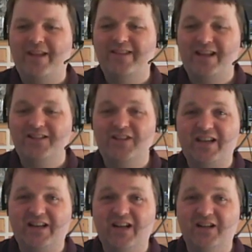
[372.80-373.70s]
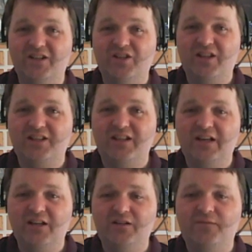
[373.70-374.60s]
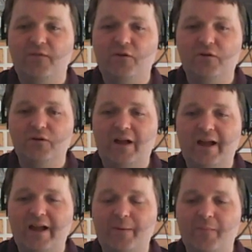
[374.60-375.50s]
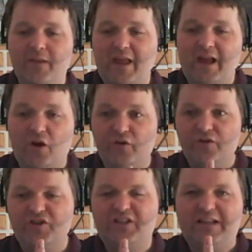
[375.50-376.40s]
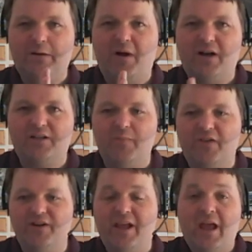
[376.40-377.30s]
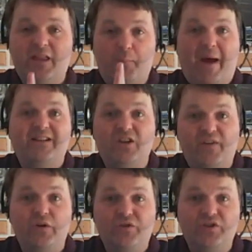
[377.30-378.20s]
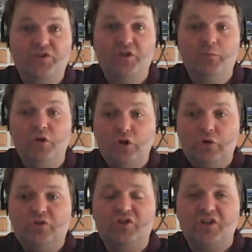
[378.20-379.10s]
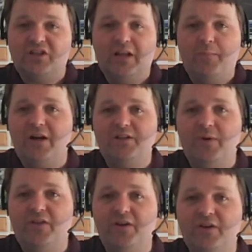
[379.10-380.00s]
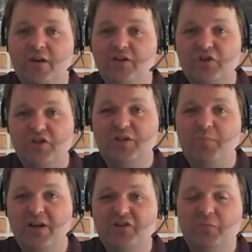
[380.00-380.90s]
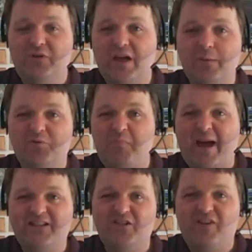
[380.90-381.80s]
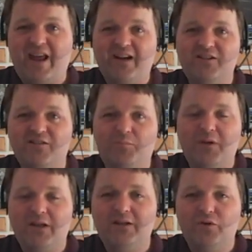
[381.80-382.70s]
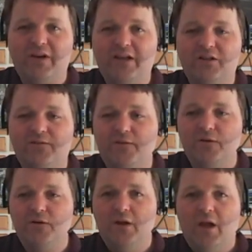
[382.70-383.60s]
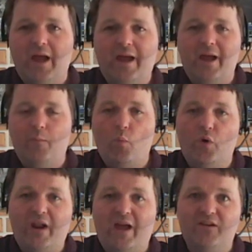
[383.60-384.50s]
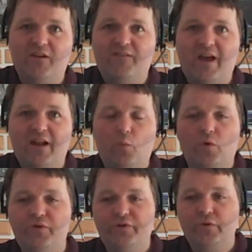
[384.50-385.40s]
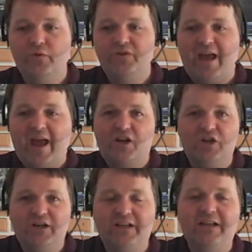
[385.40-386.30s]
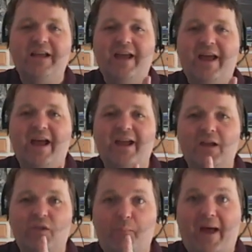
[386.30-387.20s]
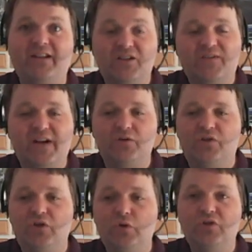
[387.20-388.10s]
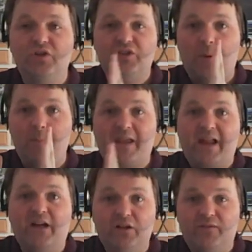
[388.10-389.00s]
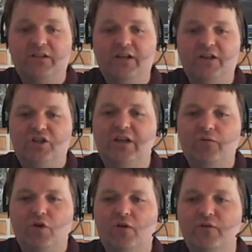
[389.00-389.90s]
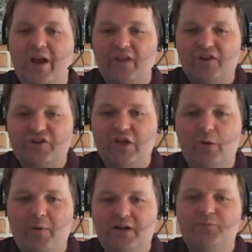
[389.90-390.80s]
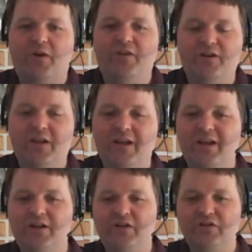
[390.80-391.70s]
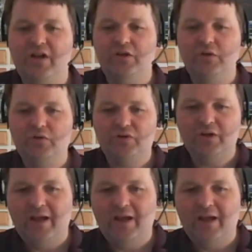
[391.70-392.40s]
that's the technology that's needed for that other sealed box method. The passive house system uses the sealed box method. So despite sometimes passive and active being donated for one having a fan and one don't, actually the passive house uses mechanical ventilation heat recovery and the sealed box method. It does not use